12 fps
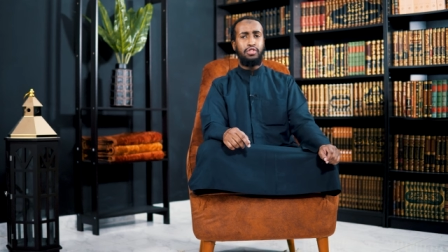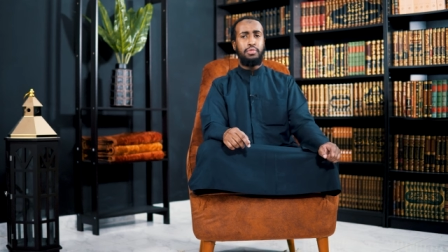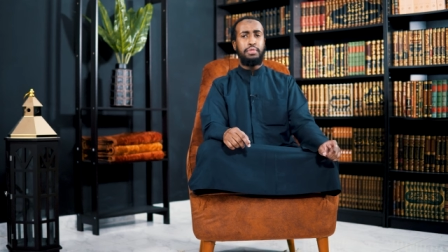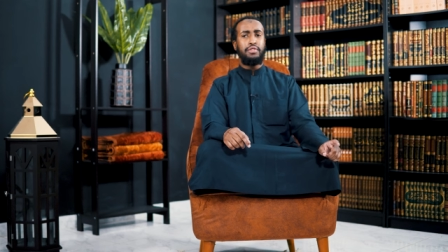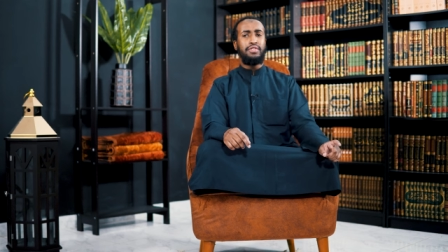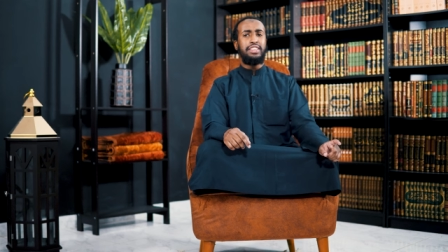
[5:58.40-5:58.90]

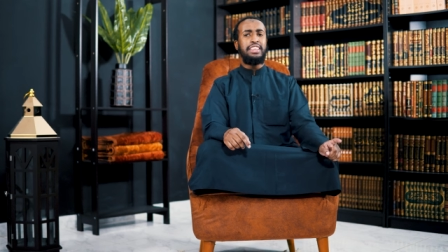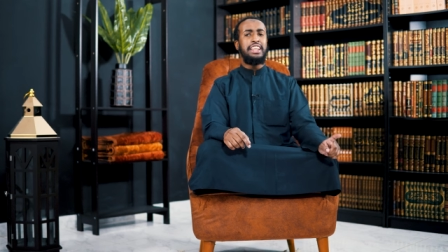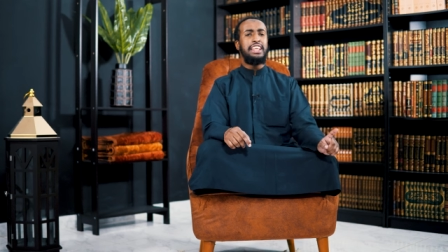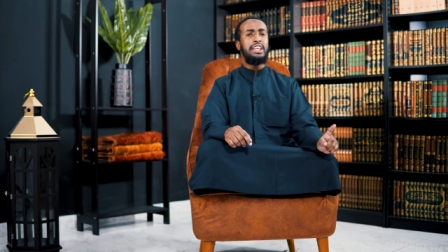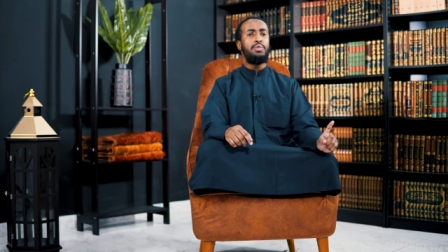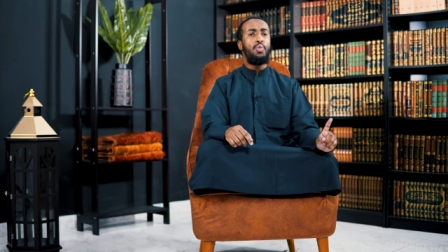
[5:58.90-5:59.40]
to be
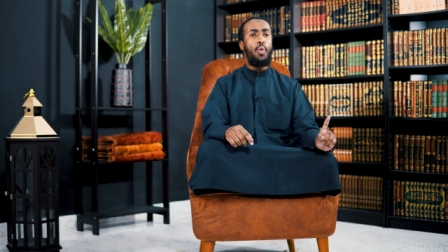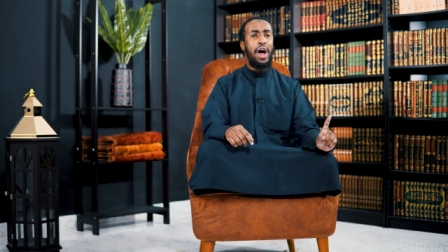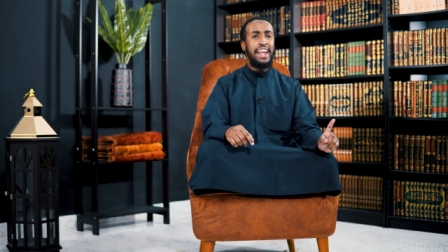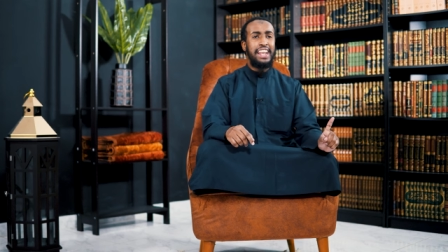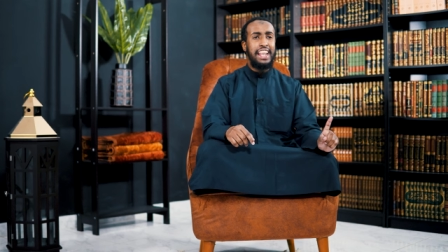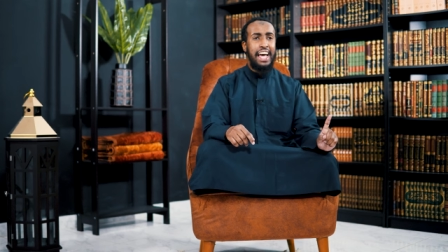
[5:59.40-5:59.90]
written in
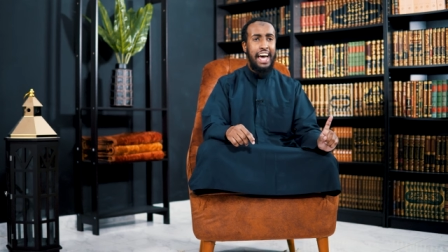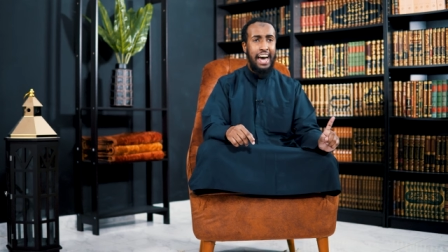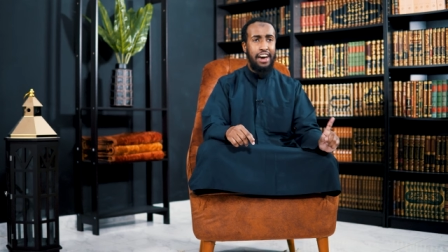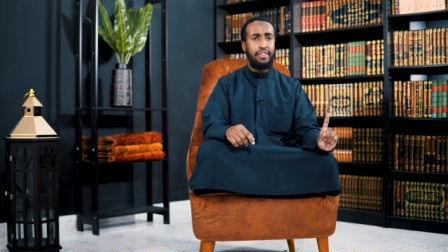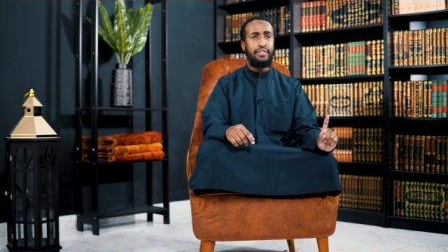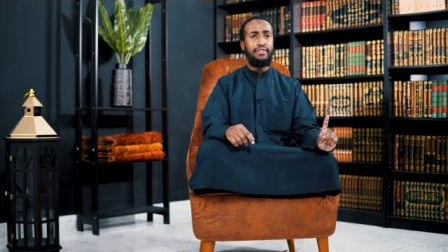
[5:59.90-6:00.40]
one
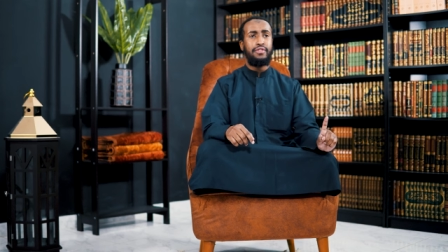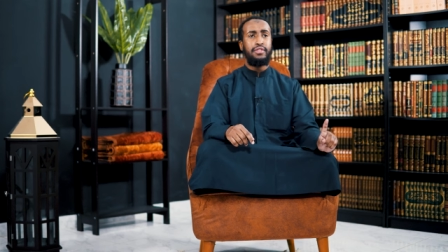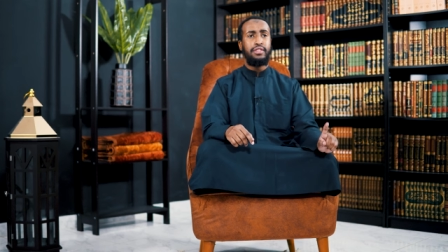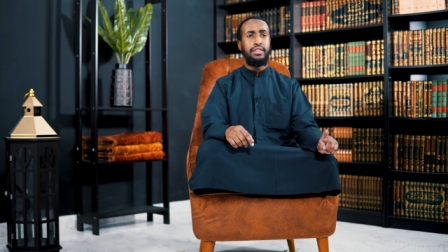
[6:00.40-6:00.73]
harf